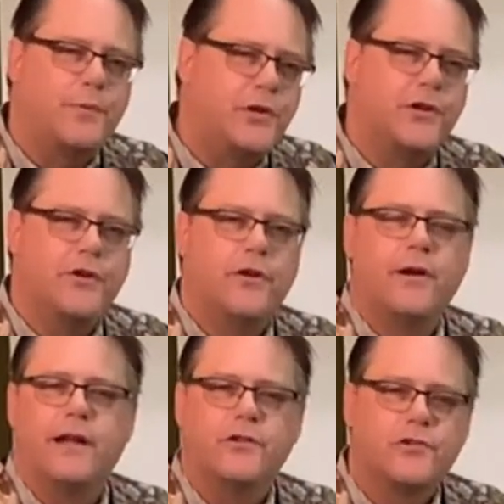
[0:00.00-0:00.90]

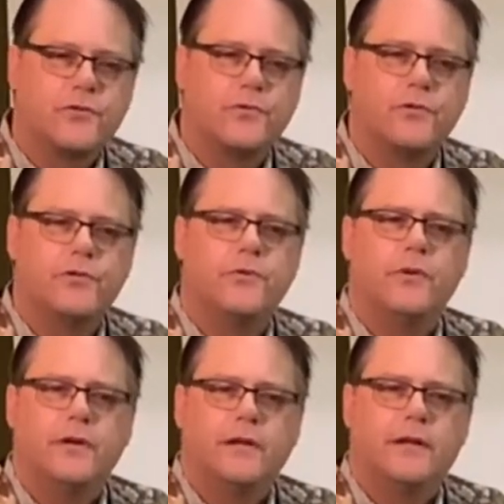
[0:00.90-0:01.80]
pure and
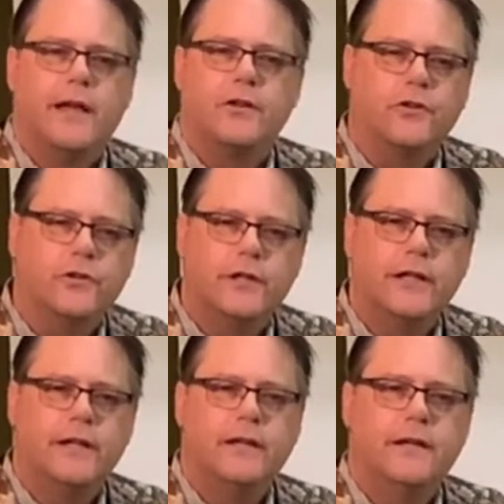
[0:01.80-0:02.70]
true and
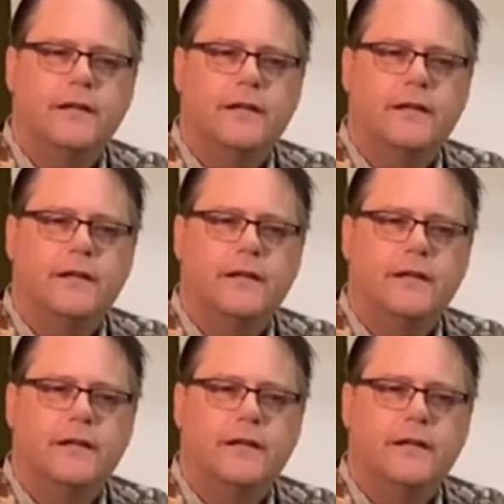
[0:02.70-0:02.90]
good,